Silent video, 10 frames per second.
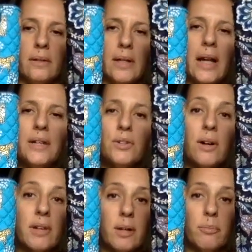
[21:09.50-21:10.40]
And I do have
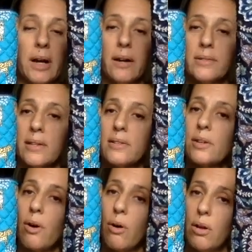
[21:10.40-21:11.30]
a comparison. It's an
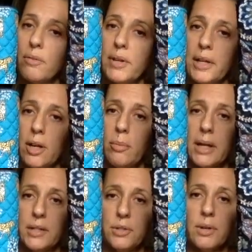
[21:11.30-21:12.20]
old video, but I
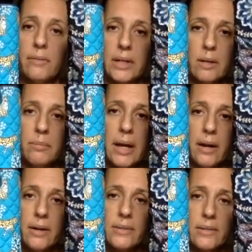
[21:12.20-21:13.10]
do have a
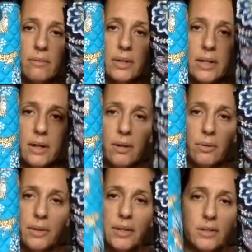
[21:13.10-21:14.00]
comparison video
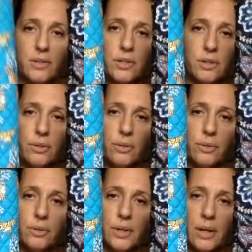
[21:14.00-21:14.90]
with these
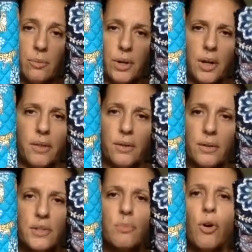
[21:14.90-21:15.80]
two and one other.
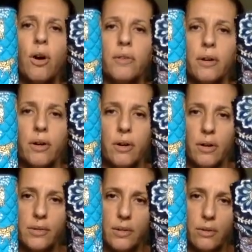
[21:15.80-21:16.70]
The small Vera
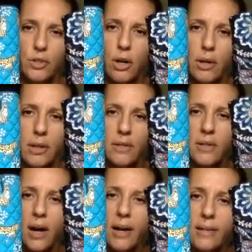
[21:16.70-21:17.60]
also showing the
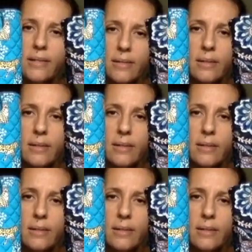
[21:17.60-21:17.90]
size